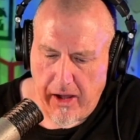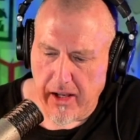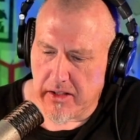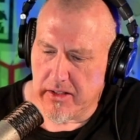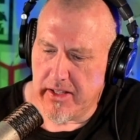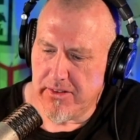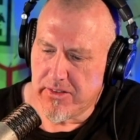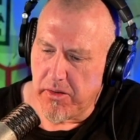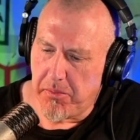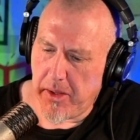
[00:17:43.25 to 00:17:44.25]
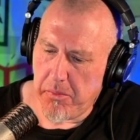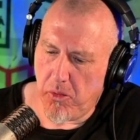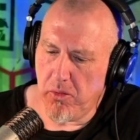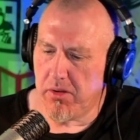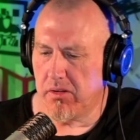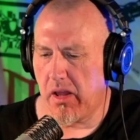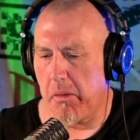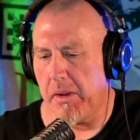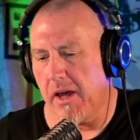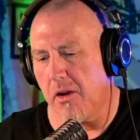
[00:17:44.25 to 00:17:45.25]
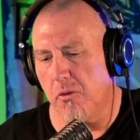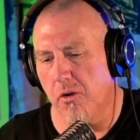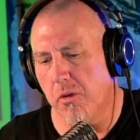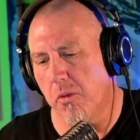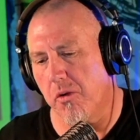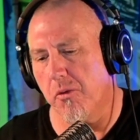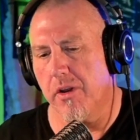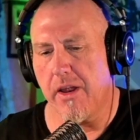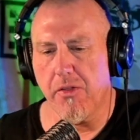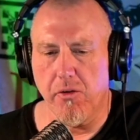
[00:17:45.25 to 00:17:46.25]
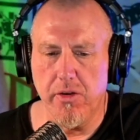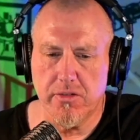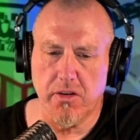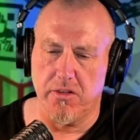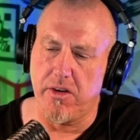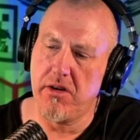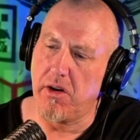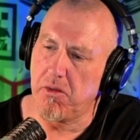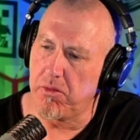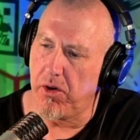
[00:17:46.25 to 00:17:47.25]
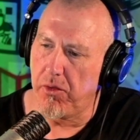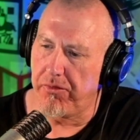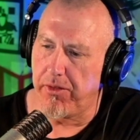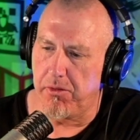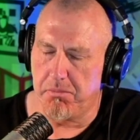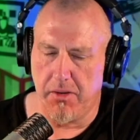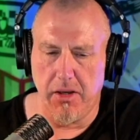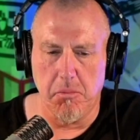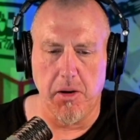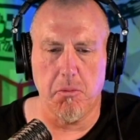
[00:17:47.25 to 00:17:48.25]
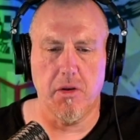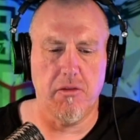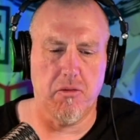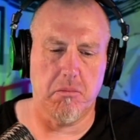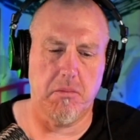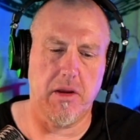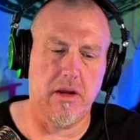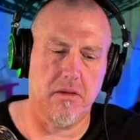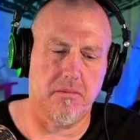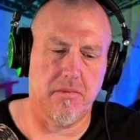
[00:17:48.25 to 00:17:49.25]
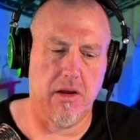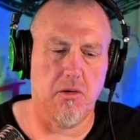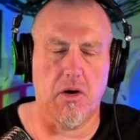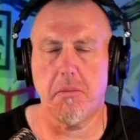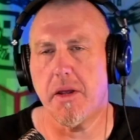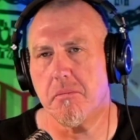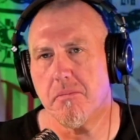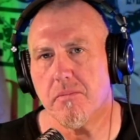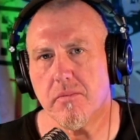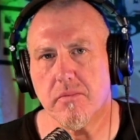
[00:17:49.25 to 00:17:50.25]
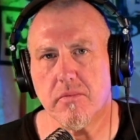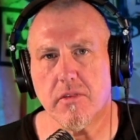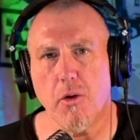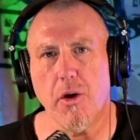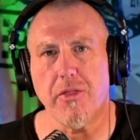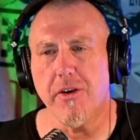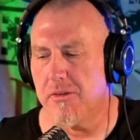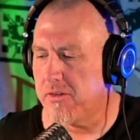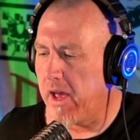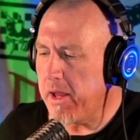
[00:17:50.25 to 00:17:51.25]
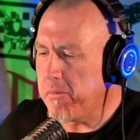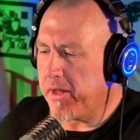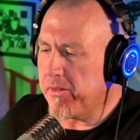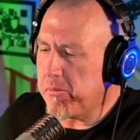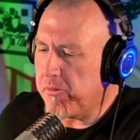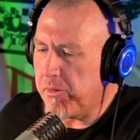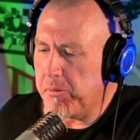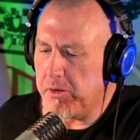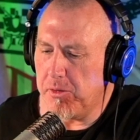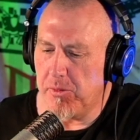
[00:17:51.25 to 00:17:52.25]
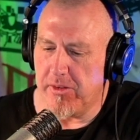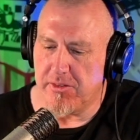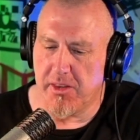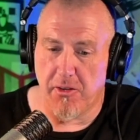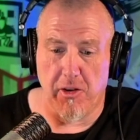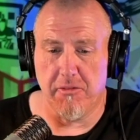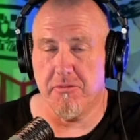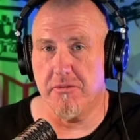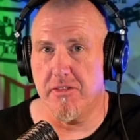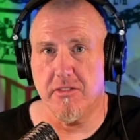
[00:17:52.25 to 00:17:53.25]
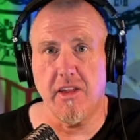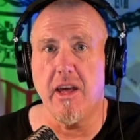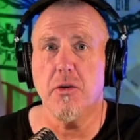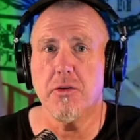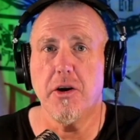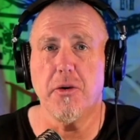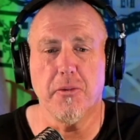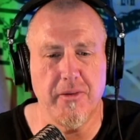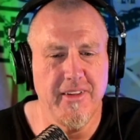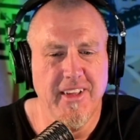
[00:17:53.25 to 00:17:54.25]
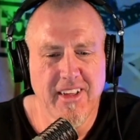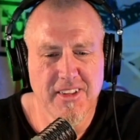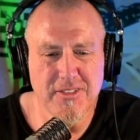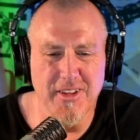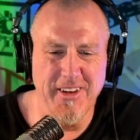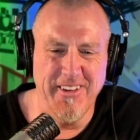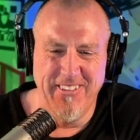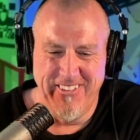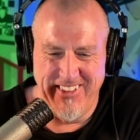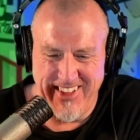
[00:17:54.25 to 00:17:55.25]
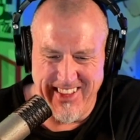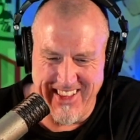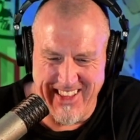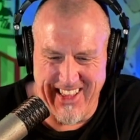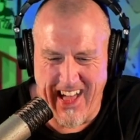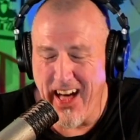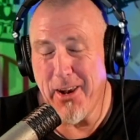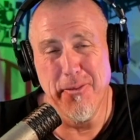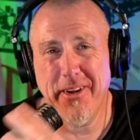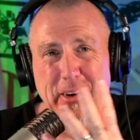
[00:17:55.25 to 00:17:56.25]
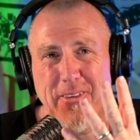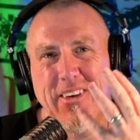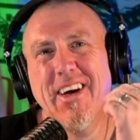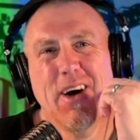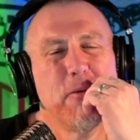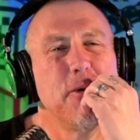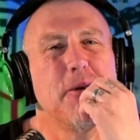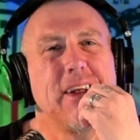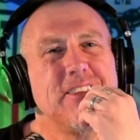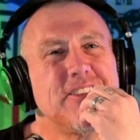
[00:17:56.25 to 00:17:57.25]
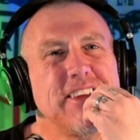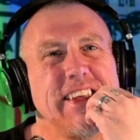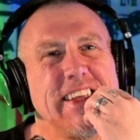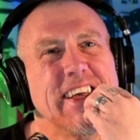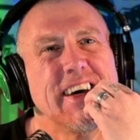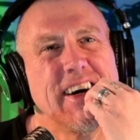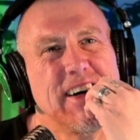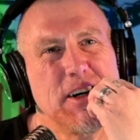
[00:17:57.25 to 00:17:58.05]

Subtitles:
I got a list of people, and I mean, I don't really want to run down the list, because hell, I don't know if anybody would even be. Hell, I may go out there and say, "Hey, man, let me film you doing this thing." They're like, "Hell no." So I don't know. We'll wait and see.